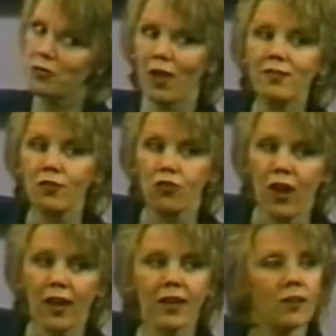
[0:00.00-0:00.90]
you would have liked it,
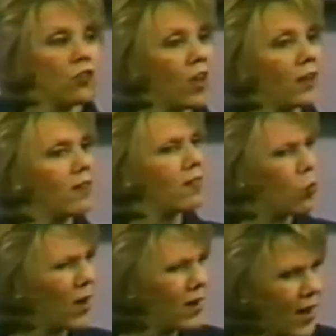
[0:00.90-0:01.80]
Jackie. And Jackie
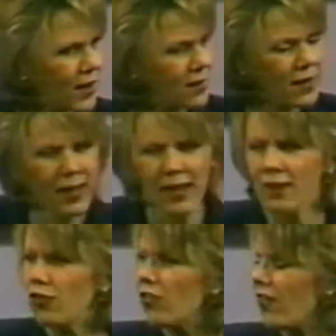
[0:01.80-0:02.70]
said, Why not?
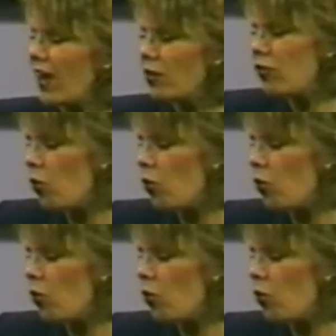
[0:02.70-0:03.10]
And she says, I